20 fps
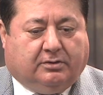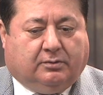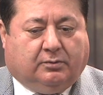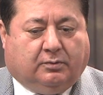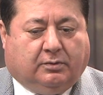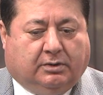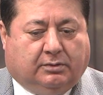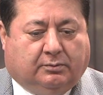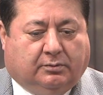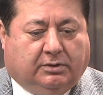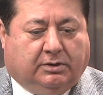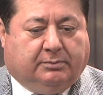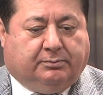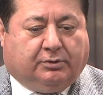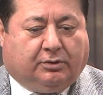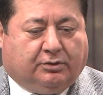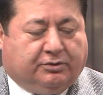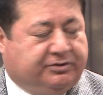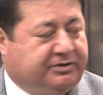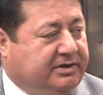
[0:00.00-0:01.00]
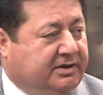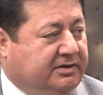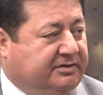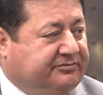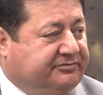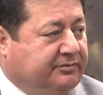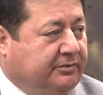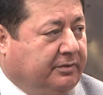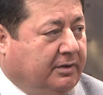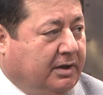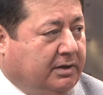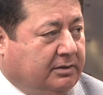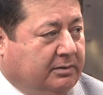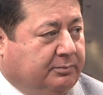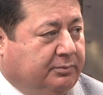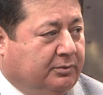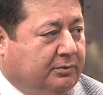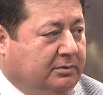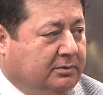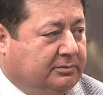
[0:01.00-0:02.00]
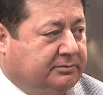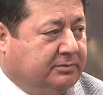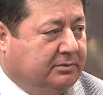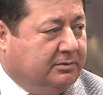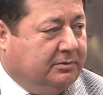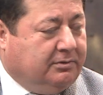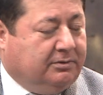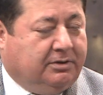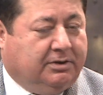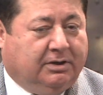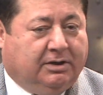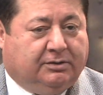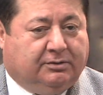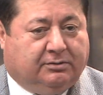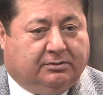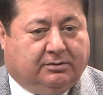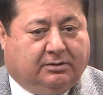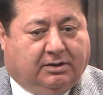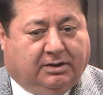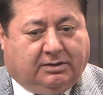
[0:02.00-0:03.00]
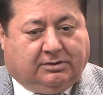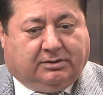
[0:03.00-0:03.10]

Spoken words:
when we broadcast to the Arab world and